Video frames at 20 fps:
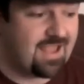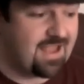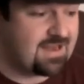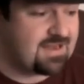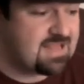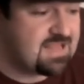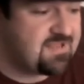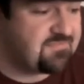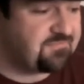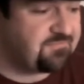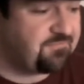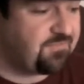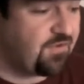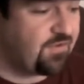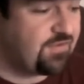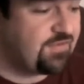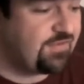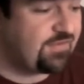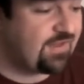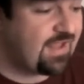and he
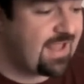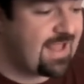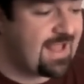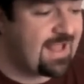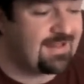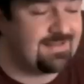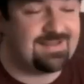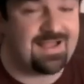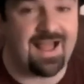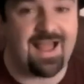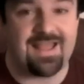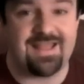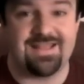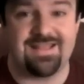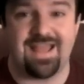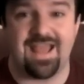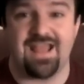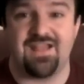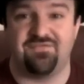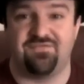funds anti
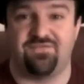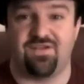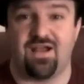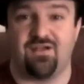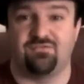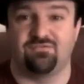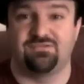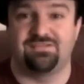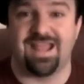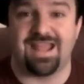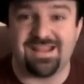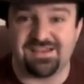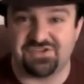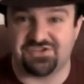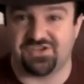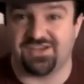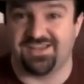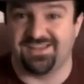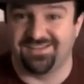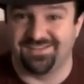gay
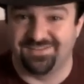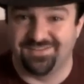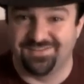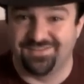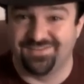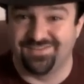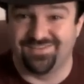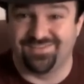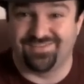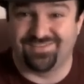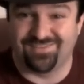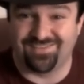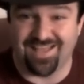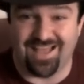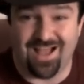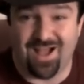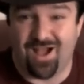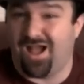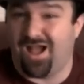foundations.